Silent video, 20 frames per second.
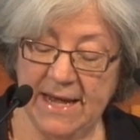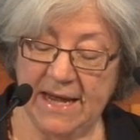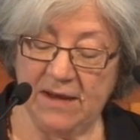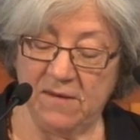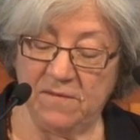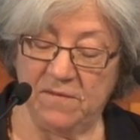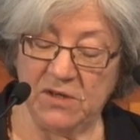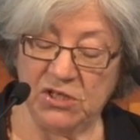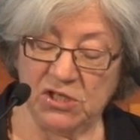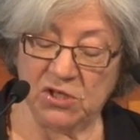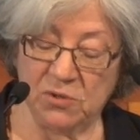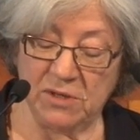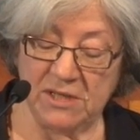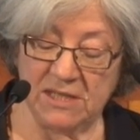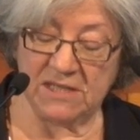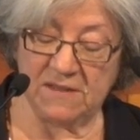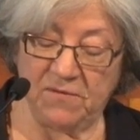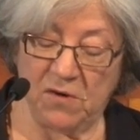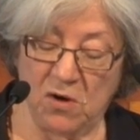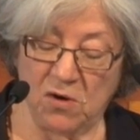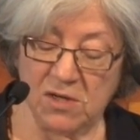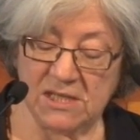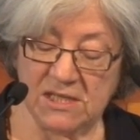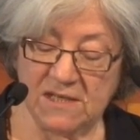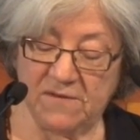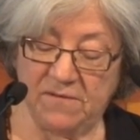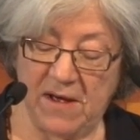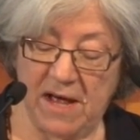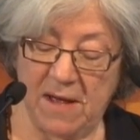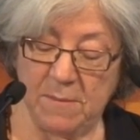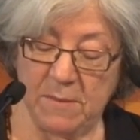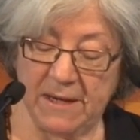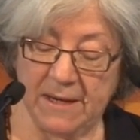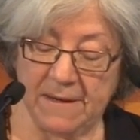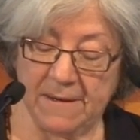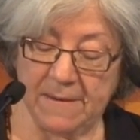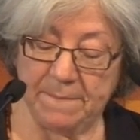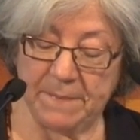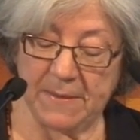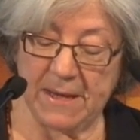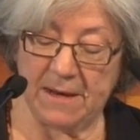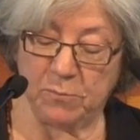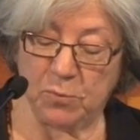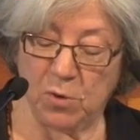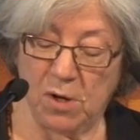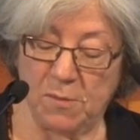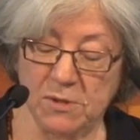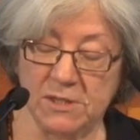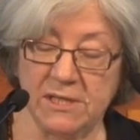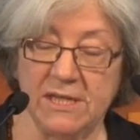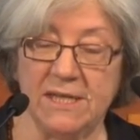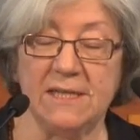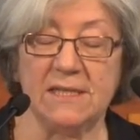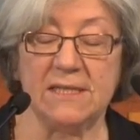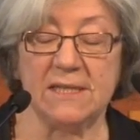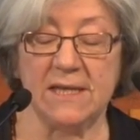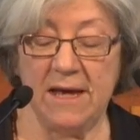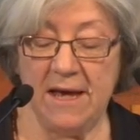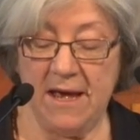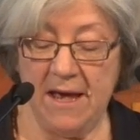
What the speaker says: in fisheries, forests, farming and properties.